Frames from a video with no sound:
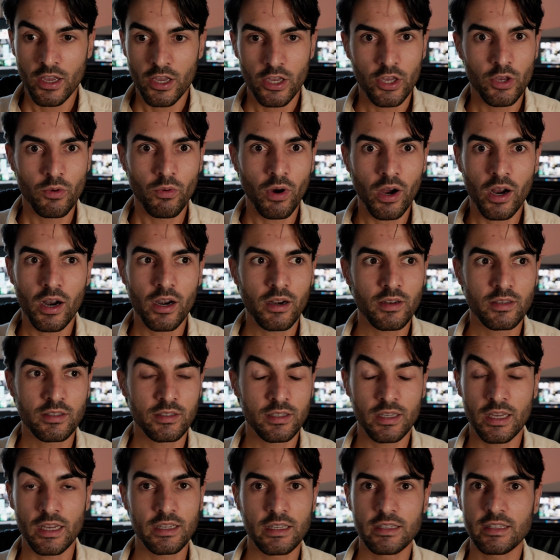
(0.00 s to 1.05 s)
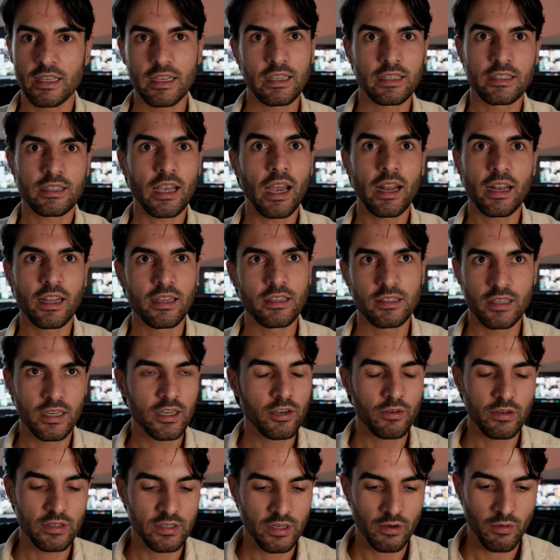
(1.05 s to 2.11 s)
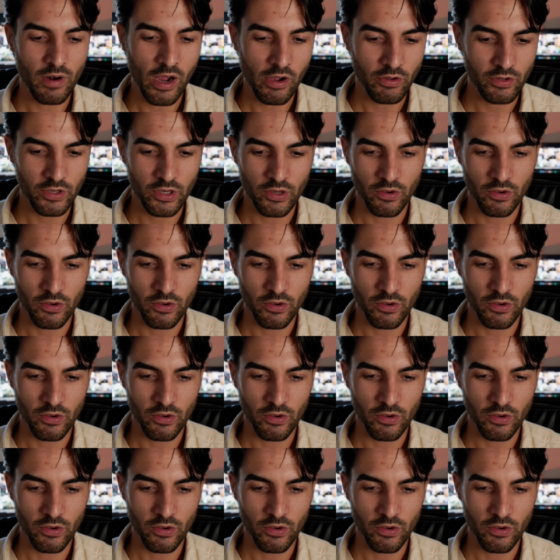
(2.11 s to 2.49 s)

you are seeing these exciting sceneries around